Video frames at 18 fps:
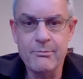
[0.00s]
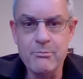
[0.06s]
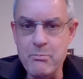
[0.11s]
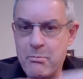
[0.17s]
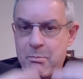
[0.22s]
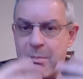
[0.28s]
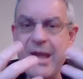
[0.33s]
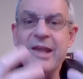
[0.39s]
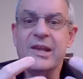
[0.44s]

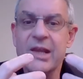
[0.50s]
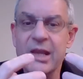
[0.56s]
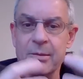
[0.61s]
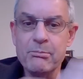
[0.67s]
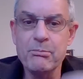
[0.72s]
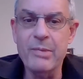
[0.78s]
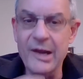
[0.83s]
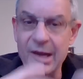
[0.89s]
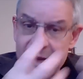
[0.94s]
make
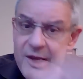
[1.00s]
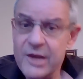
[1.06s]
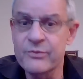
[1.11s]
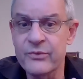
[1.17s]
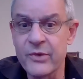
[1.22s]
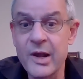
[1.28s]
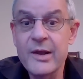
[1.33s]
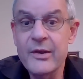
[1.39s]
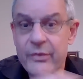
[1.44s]
him
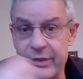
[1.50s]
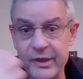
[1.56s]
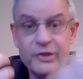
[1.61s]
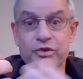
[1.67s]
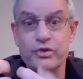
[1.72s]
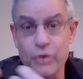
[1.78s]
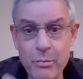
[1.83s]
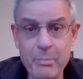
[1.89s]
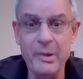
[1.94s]
believe
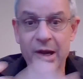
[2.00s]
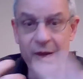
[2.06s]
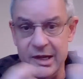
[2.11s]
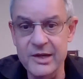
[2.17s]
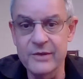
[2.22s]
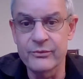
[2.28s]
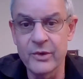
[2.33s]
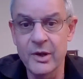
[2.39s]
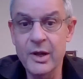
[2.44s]
that you
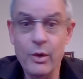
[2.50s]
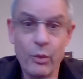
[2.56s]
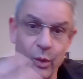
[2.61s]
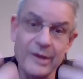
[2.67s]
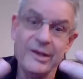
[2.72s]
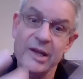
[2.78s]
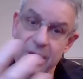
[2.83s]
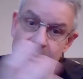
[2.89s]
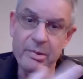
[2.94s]
believe
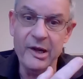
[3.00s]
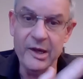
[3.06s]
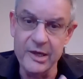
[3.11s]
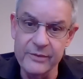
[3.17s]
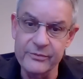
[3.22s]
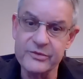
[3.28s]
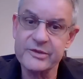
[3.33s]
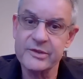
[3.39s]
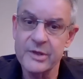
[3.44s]
what he
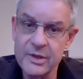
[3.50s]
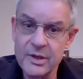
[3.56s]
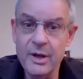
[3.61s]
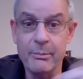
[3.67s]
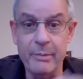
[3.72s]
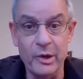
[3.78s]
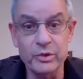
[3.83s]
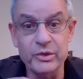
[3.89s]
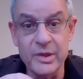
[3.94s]
believes
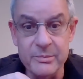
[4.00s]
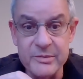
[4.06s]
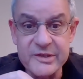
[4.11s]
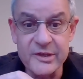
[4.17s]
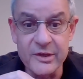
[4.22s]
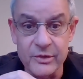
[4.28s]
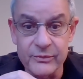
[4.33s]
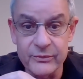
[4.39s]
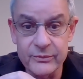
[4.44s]
about
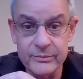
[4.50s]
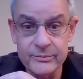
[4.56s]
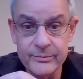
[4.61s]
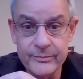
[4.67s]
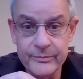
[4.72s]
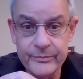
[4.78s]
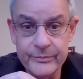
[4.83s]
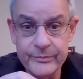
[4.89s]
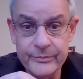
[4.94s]
himself,
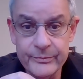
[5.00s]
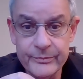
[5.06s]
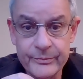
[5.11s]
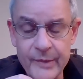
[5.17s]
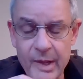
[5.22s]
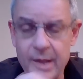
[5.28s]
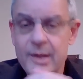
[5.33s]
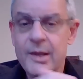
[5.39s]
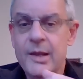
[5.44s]

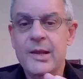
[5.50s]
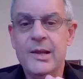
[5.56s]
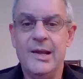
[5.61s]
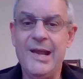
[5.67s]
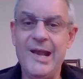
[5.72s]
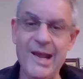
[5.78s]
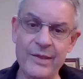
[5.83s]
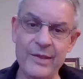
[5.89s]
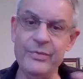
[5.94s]

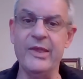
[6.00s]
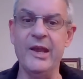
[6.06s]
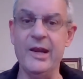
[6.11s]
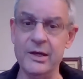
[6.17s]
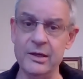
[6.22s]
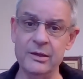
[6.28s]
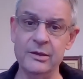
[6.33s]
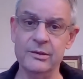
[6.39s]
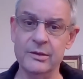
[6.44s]
and
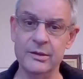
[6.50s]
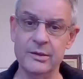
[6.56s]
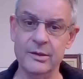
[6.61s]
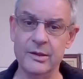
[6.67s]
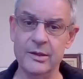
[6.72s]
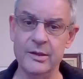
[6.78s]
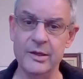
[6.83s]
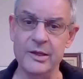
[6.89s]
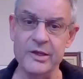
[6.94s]
then
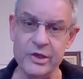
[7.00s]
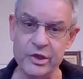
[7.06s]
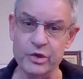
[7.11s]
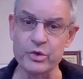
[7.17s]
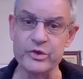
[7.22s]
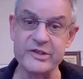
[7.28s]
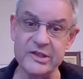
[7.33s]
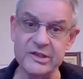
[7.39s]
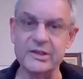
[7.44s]

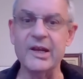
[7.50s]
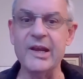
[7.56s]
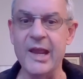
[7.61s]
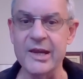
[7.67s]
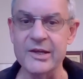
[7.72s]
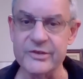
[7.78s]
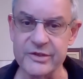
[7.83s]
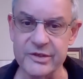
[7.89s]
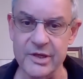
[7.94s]
use it
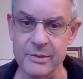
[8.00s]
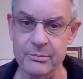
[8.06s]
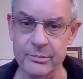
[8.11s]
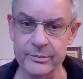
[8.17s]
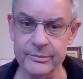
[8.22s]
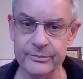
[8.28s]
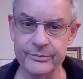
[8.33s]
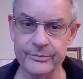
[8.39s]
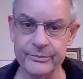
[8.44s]
against him,
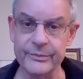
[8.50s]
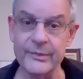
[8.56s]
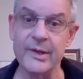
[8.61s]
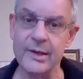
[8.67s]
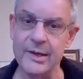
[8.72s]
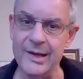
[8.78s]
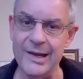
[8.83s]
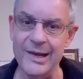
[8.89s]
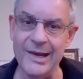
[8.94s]

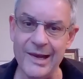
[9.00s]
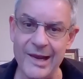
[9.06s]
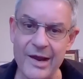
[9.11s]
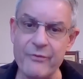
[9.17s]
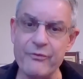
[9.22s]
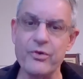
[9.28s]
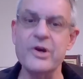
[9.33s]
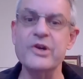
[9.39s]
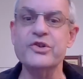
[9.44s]

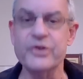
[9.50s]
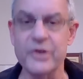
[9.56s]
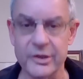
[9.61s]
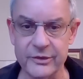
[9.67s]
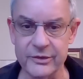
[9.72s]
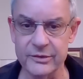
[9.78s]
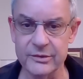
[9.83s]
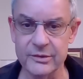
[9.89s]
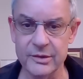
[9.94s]
leverage
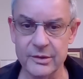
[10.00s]
it